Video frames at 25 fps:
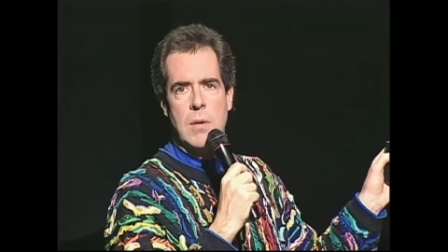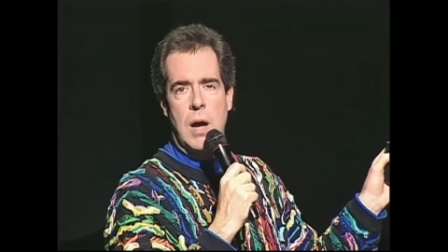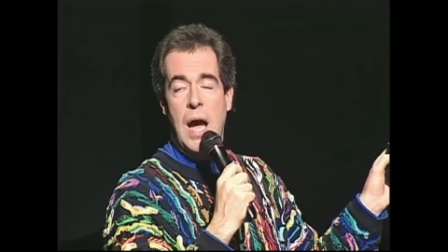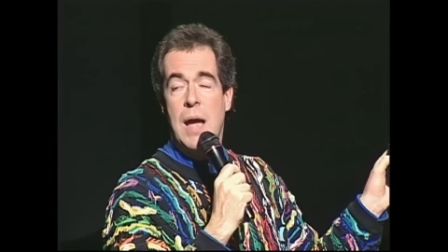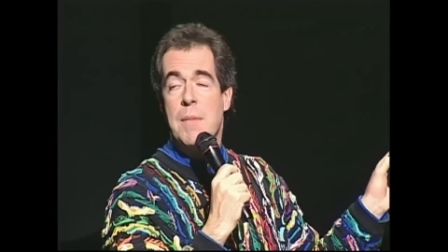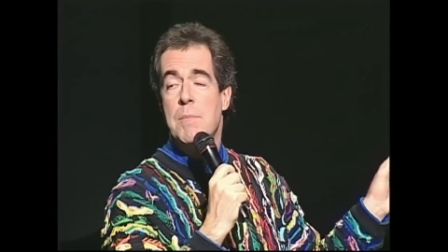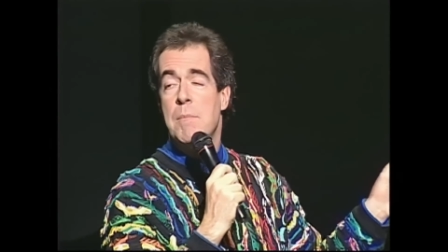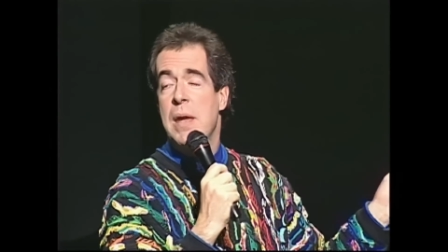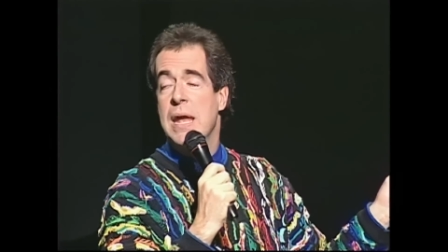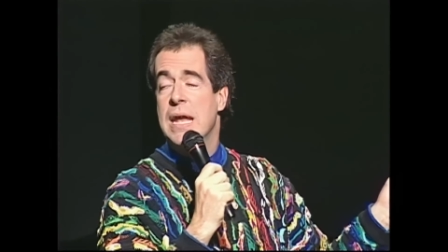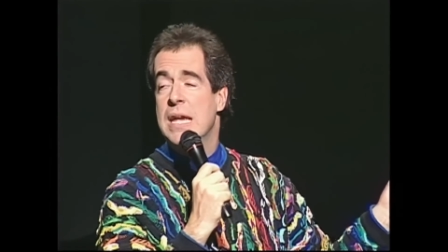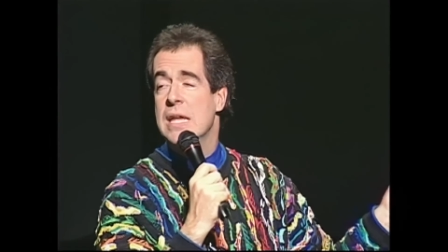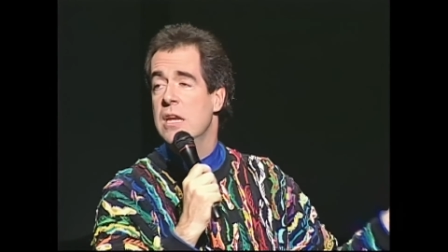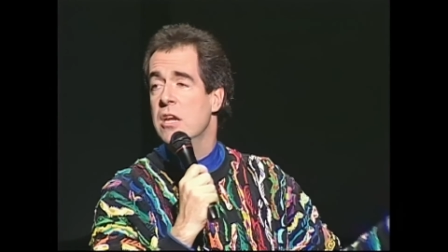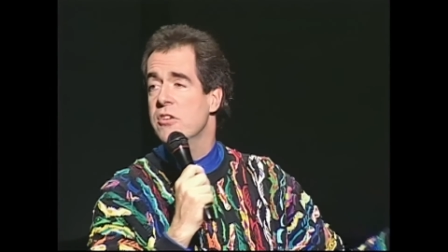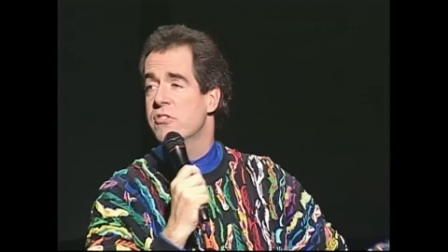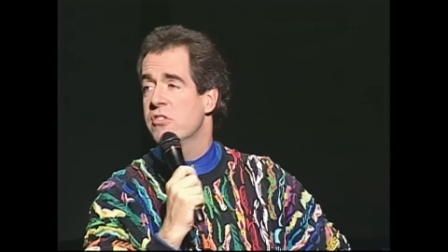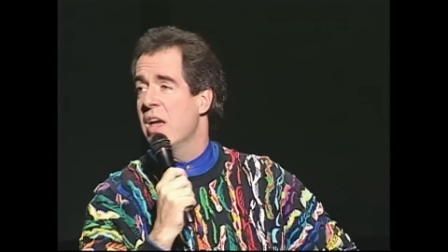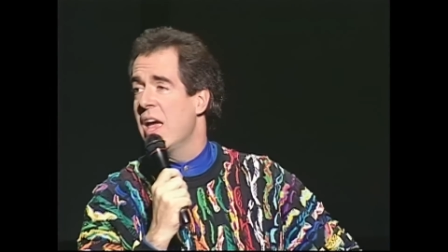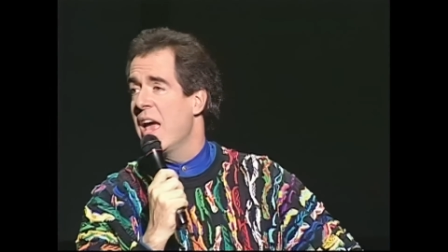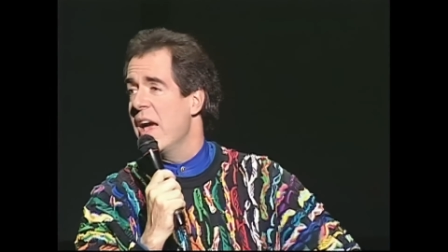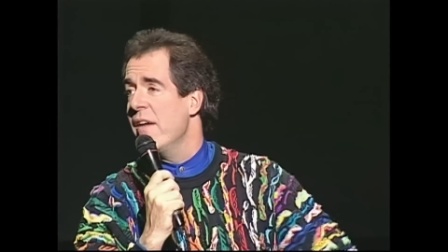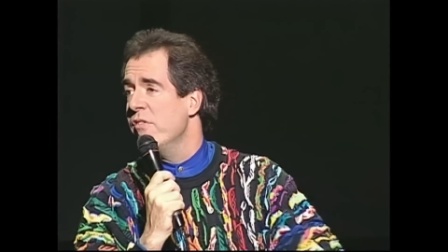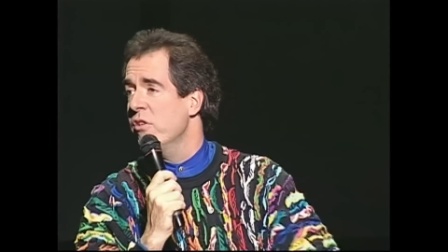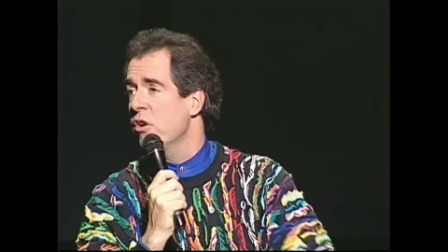I'm making it
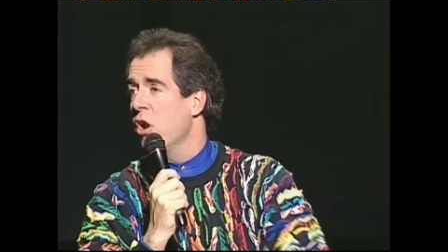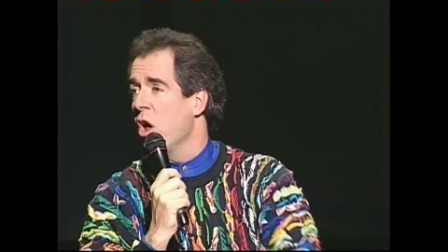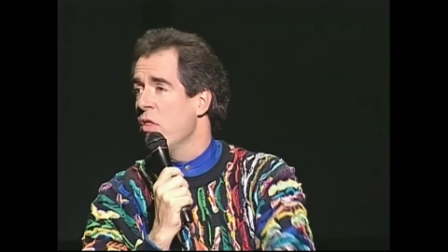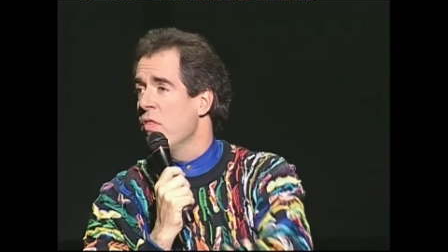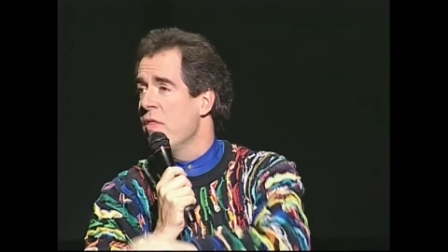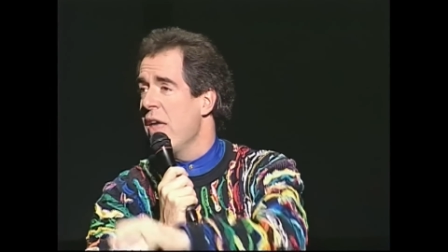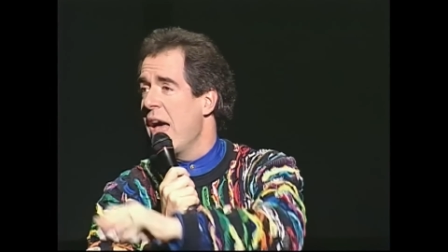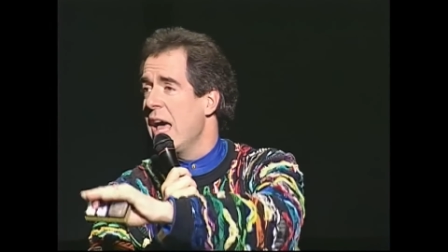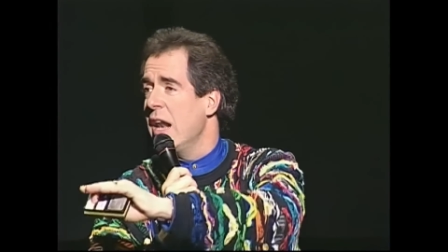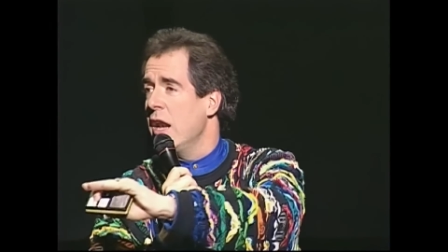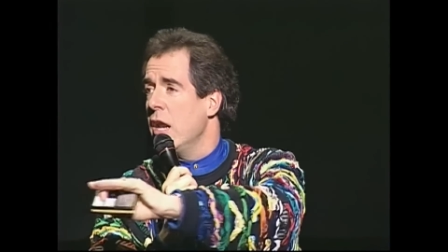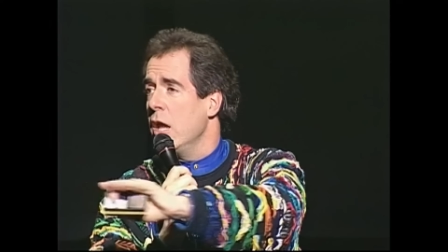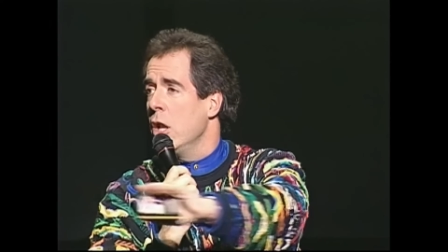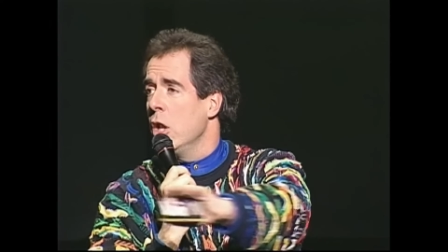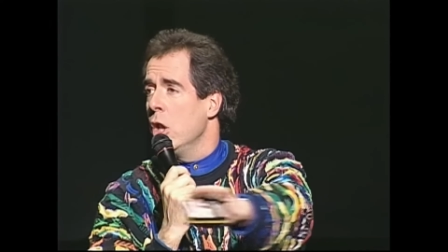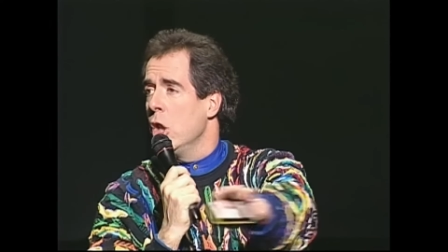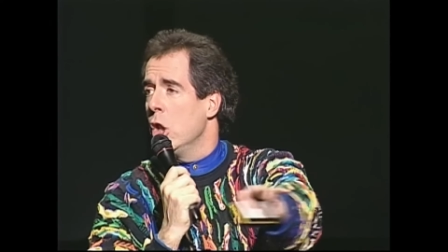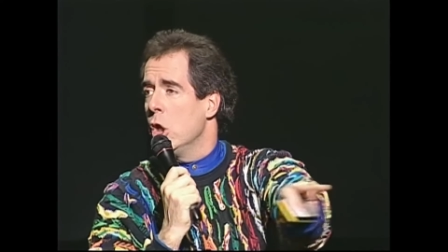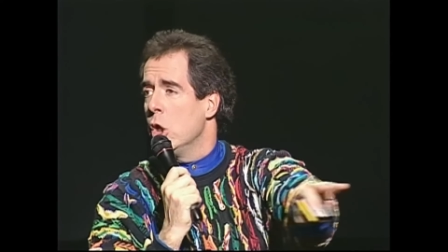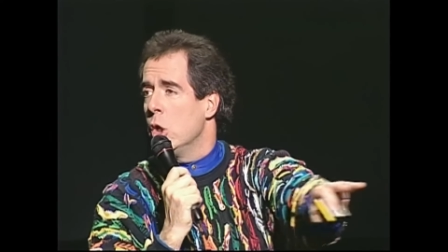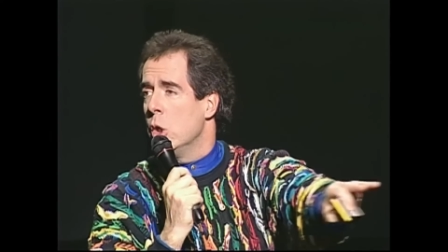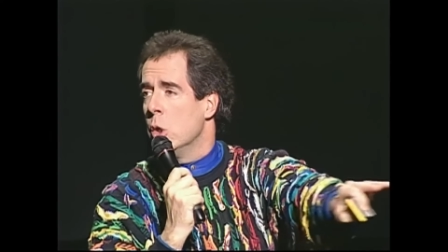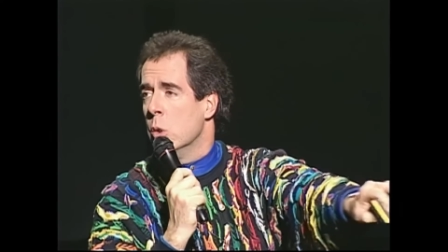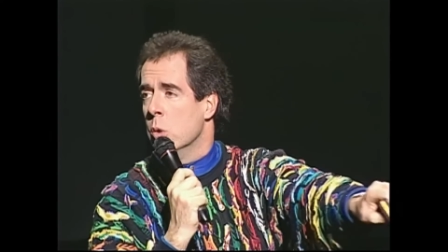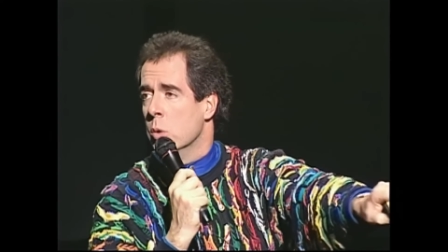to heaven on that
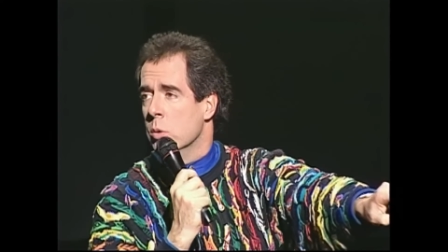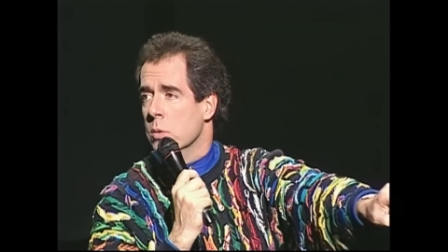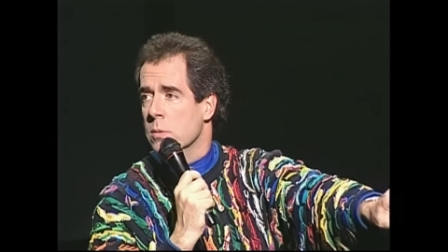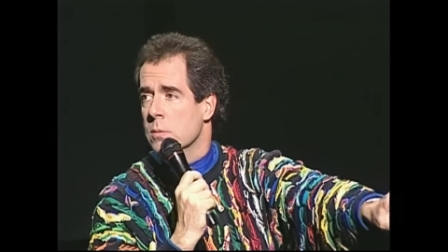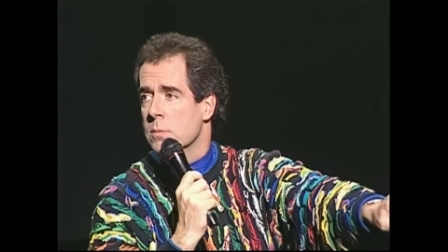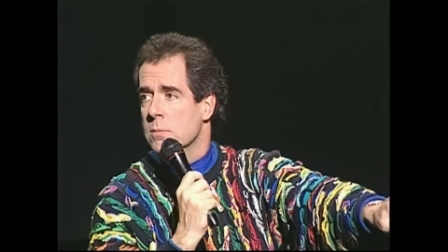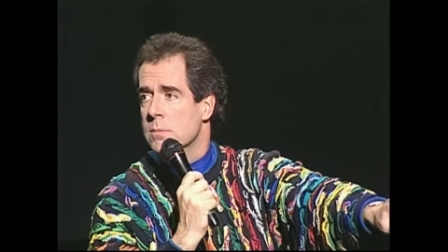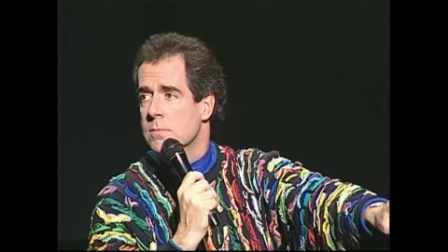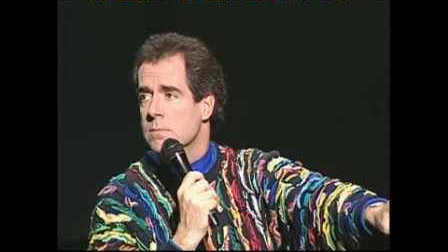alone.